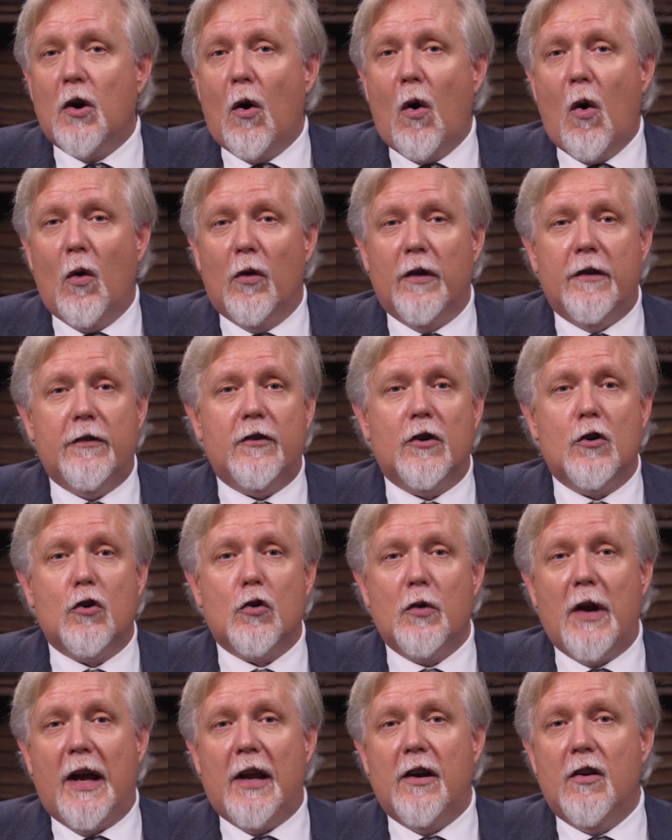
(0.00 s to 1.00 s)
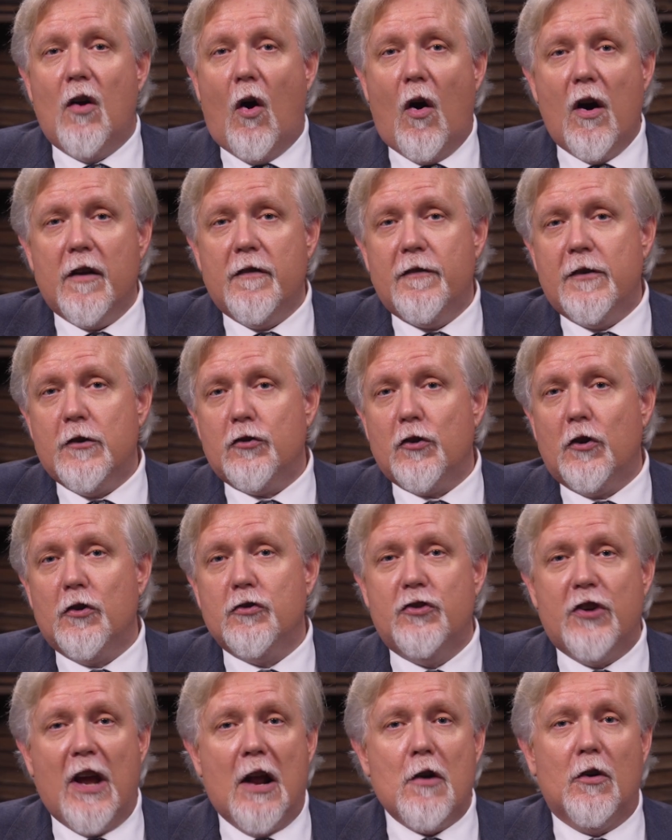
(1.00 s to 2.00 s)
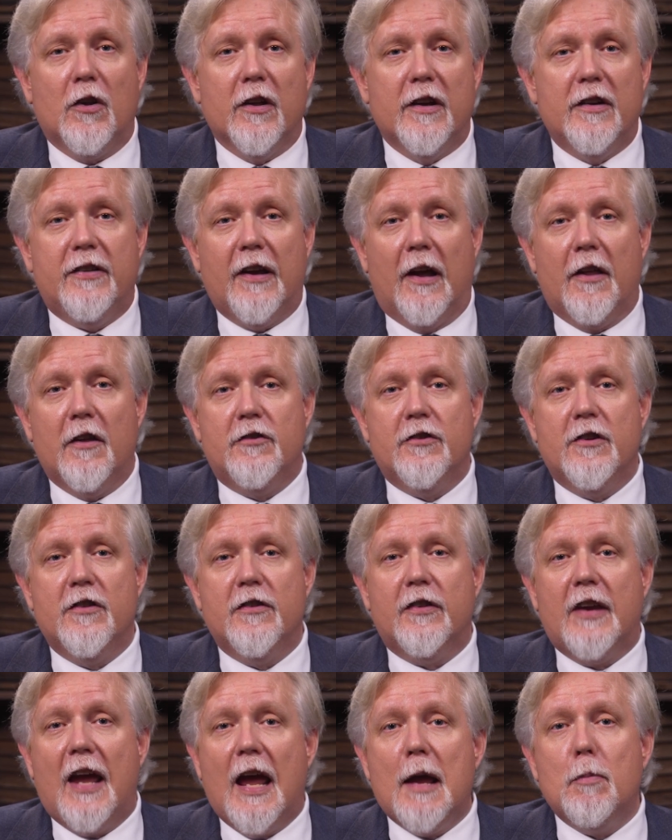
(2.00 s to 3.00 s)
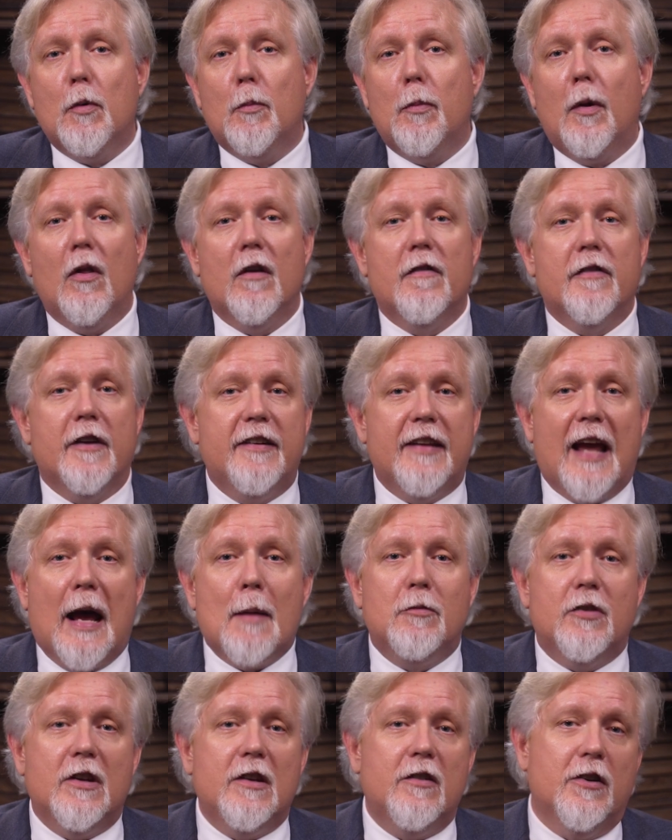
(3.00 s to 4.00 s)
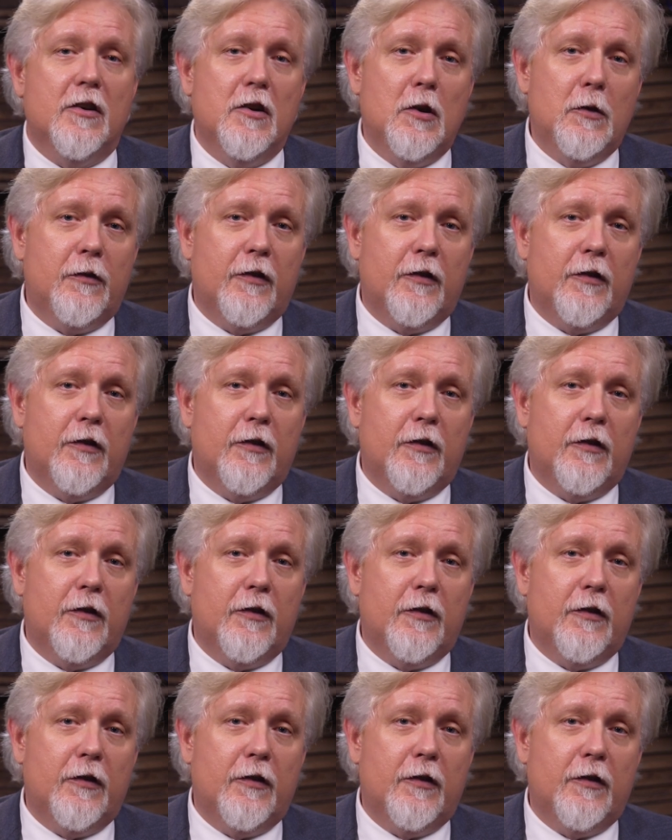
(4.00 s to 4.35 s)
goal is to create an artificial general intelligence capable of adapting to new